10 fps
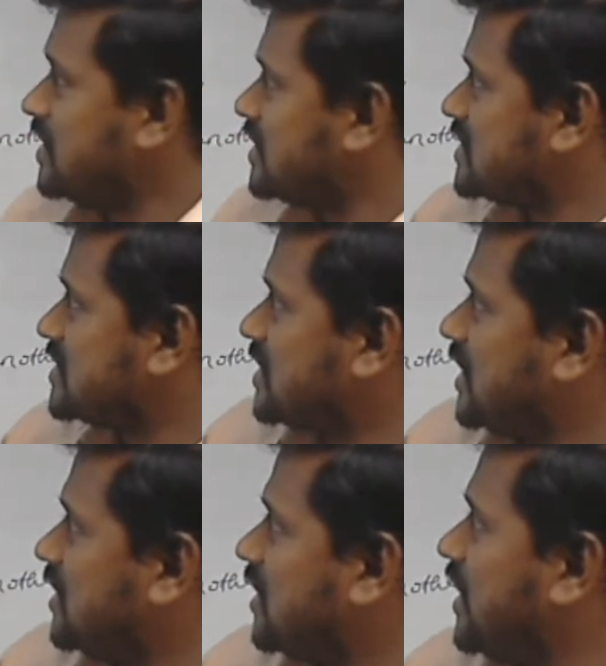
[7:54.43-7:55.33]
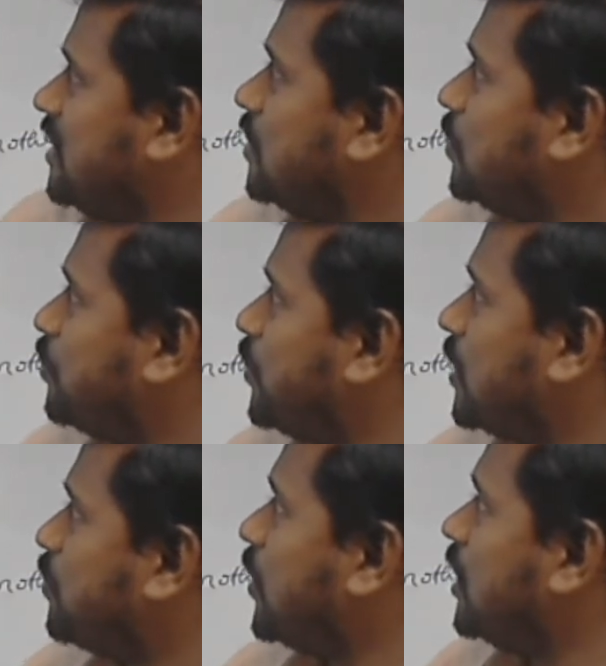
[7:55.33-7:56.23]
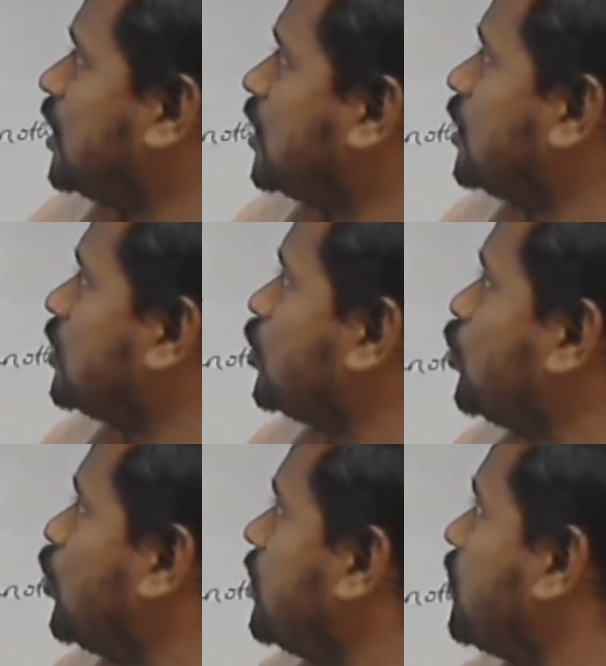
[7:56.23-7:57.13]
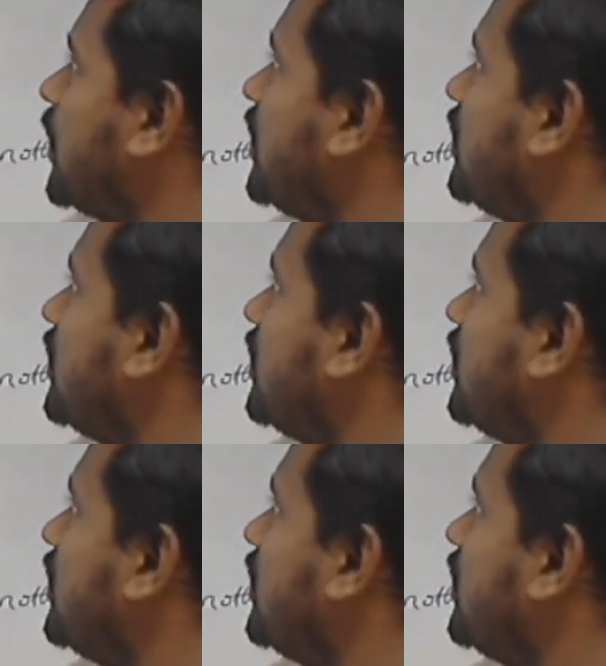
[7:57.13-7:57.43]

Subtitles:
straight line perpendicular to one plane